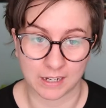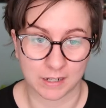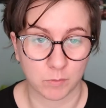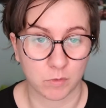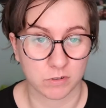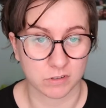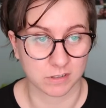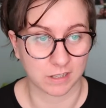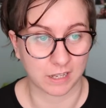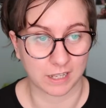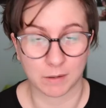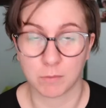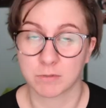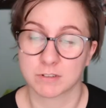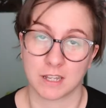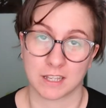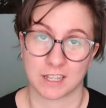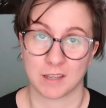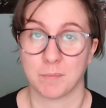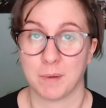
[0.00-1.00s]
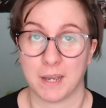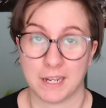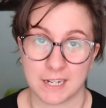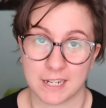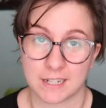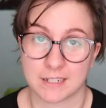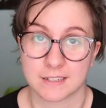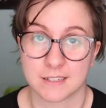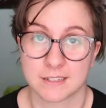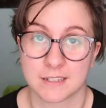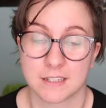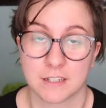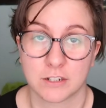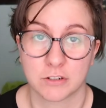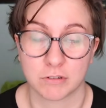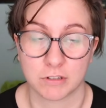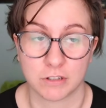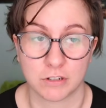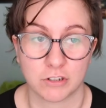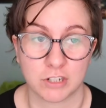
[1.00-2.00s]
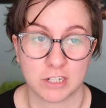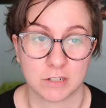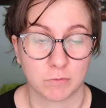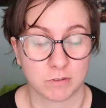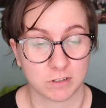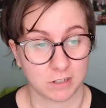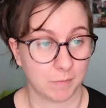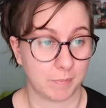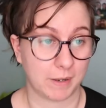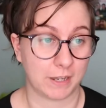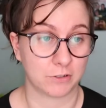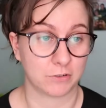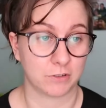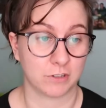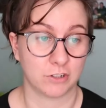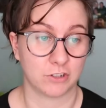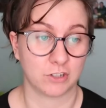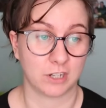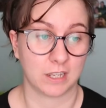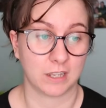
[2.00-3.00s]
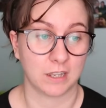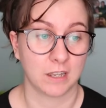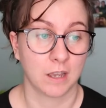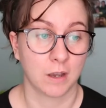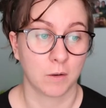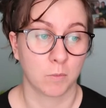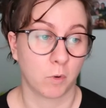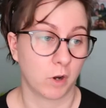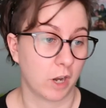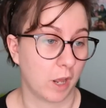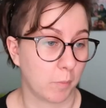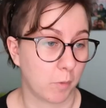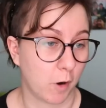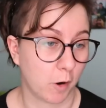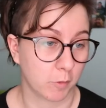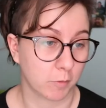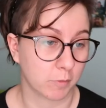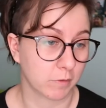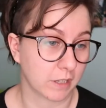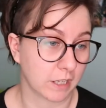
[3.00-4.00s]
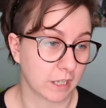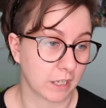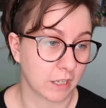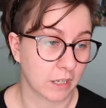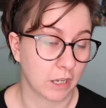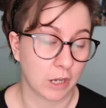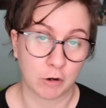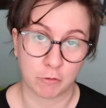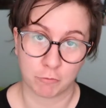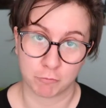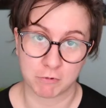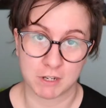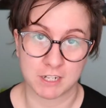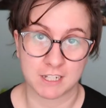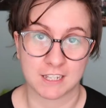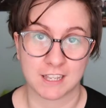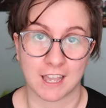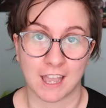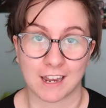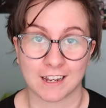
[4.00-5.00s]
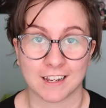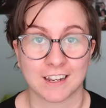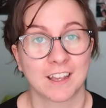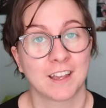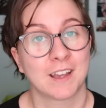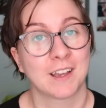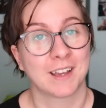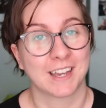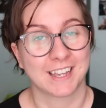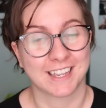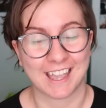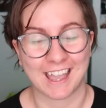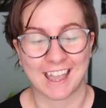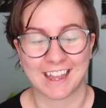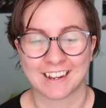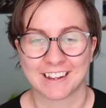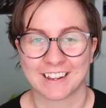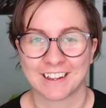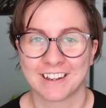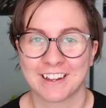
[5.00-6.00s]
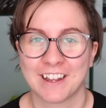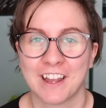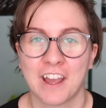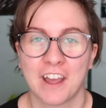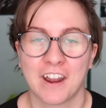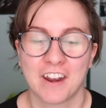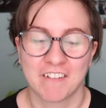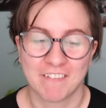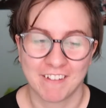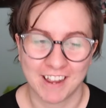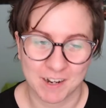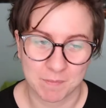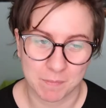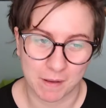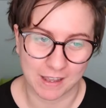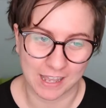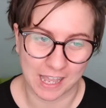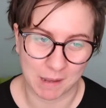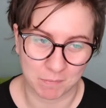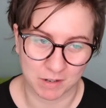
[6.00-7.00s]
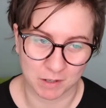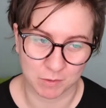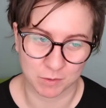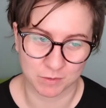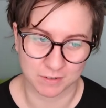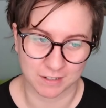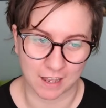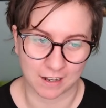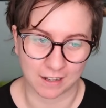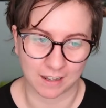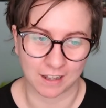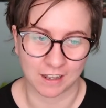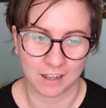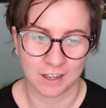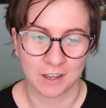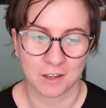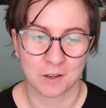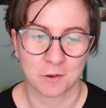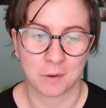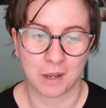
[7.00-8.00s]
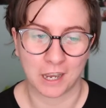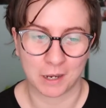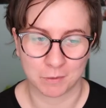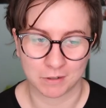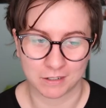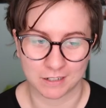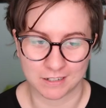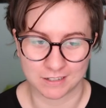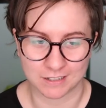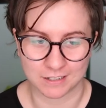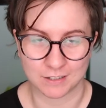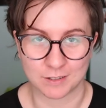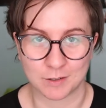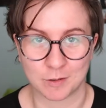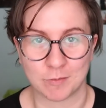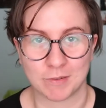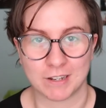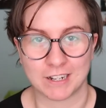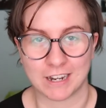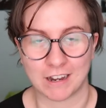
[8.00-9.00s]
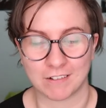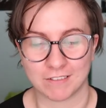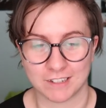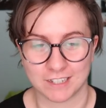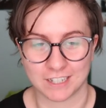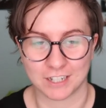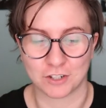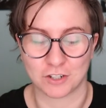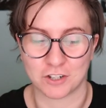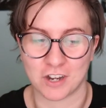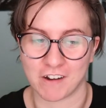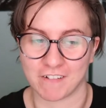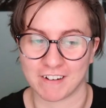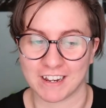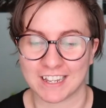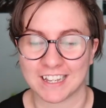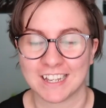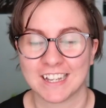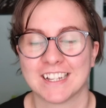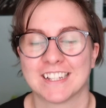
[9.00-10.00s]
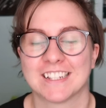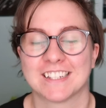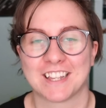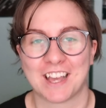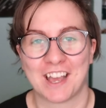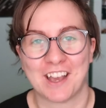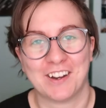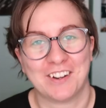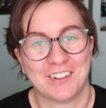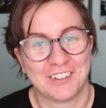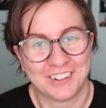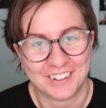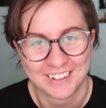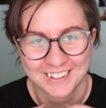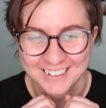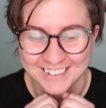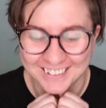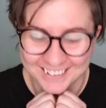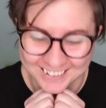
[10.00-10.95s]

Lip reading: and it wasn't like a bad end to the trilogy. It wasn't a bad trilogy. One I'd probably read again, narrated by Emily Wuzella, who I would listen to read out the dictionary, so